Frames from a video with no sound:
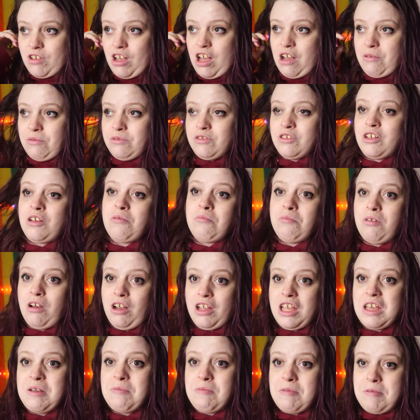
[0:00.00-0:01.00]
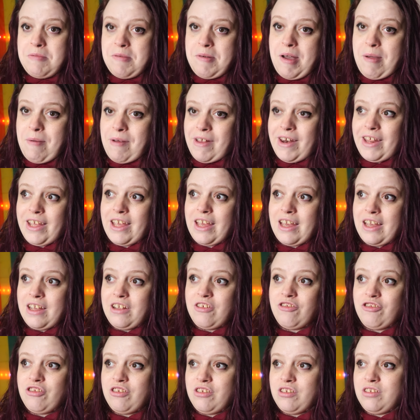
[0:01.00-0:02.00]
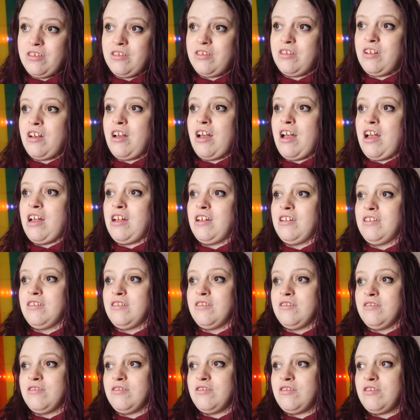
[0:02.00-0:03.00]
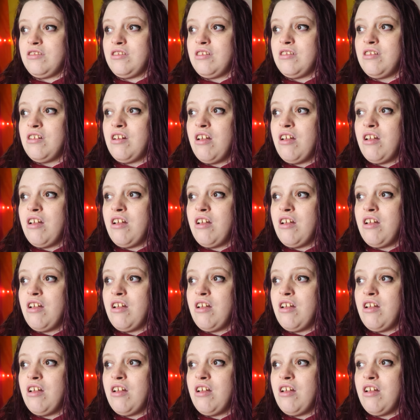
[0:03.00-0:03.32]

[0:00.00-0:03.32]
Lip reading: I was compliant with my medication, and